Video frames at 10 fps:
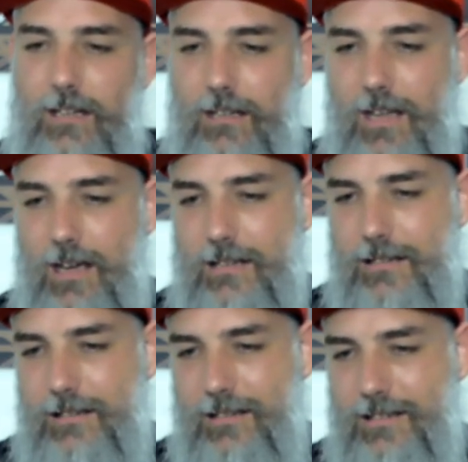yeah,
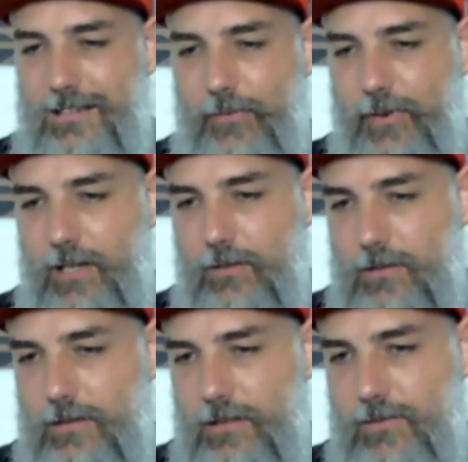it's
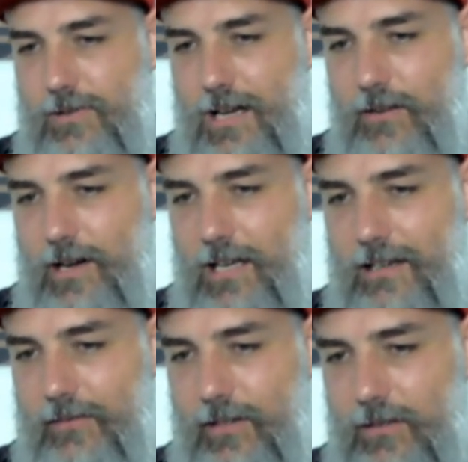difficult. It's really, really
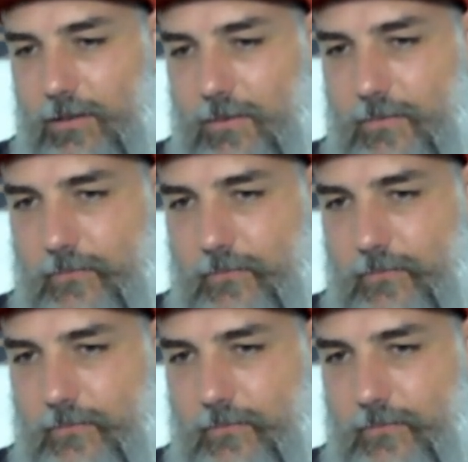difficult.